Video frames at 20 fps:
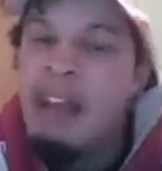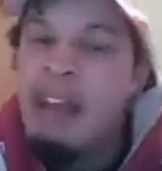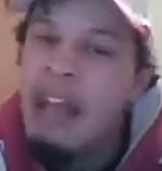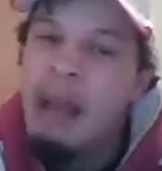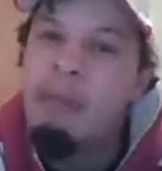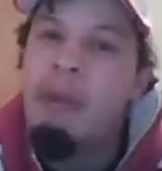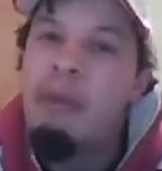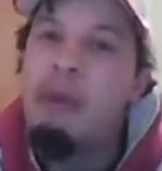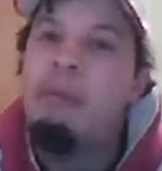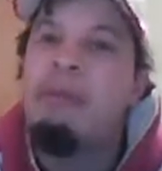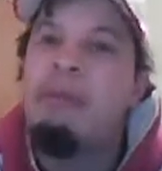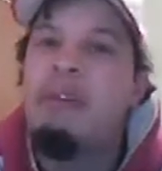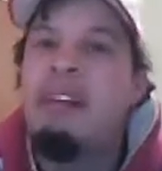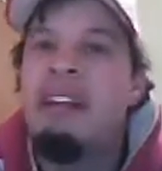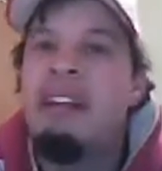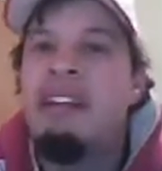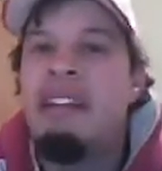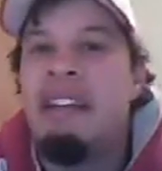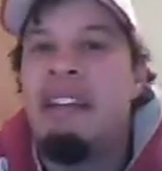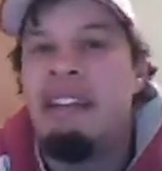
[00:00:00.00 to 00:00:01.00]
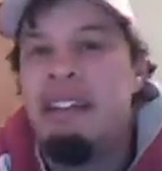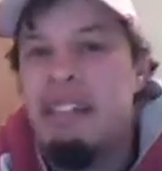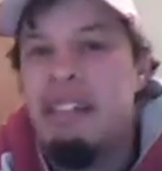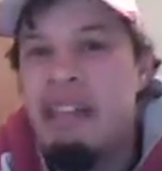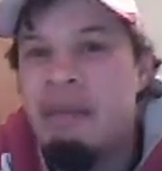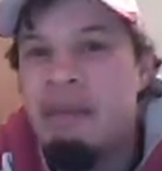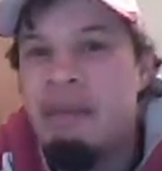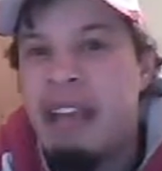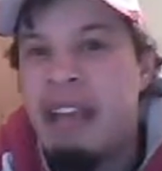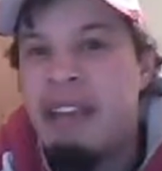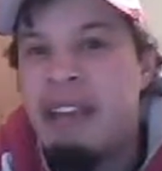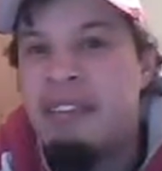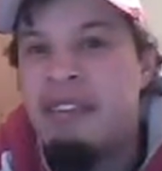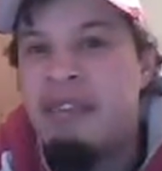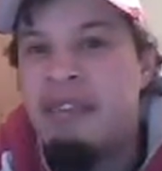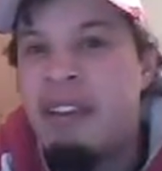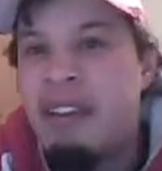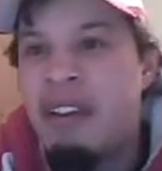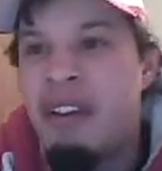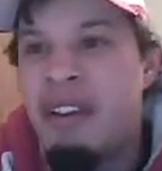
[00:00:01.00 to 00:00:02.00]
And Bo Pelini, it seemed,
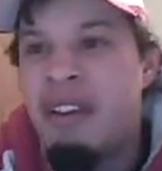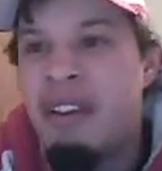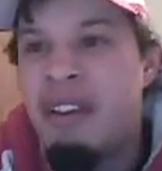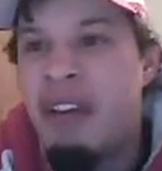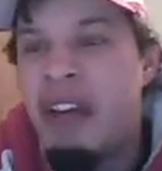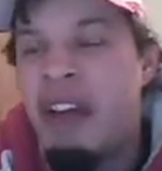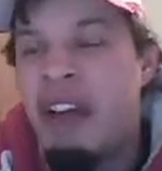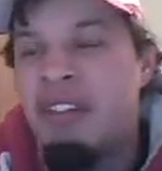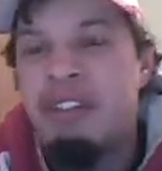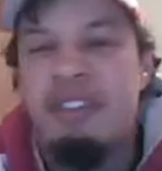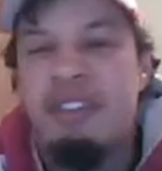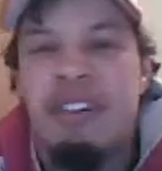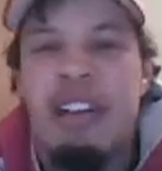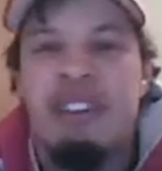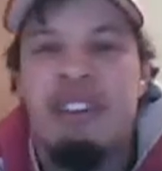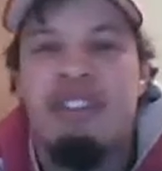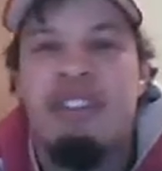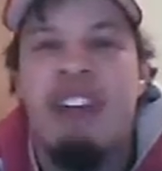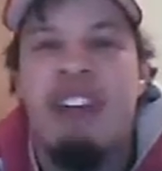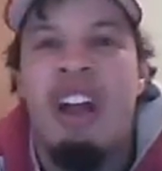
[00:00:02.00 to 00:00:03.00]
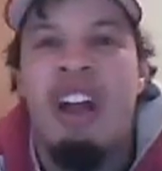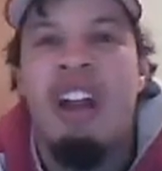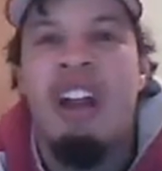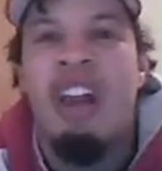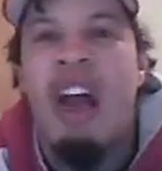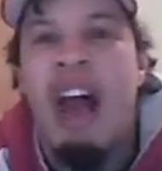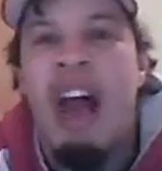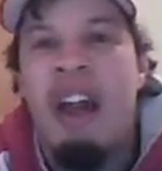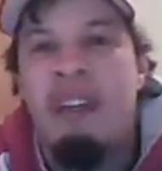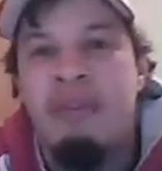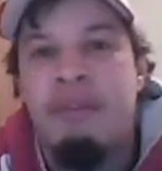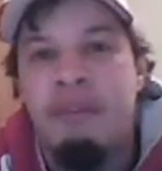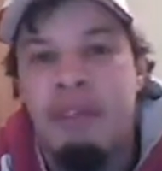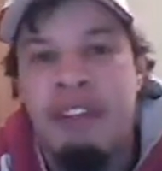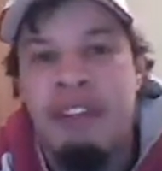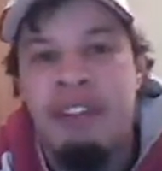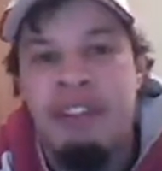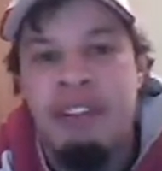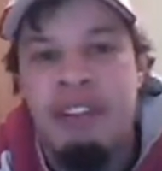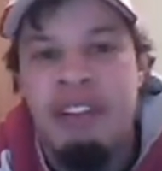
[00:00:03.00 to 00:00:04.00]
gave the Husker Nation a lot of
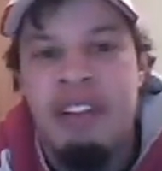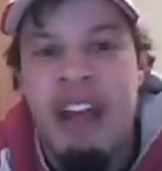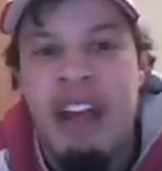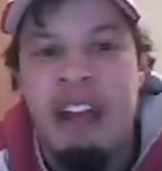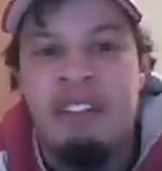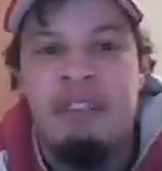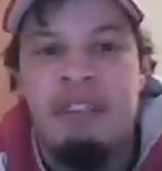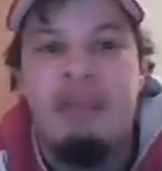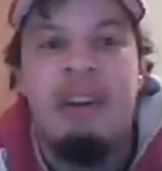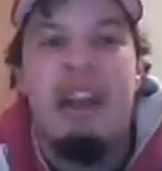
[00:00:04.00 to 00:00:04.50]
reasons not to.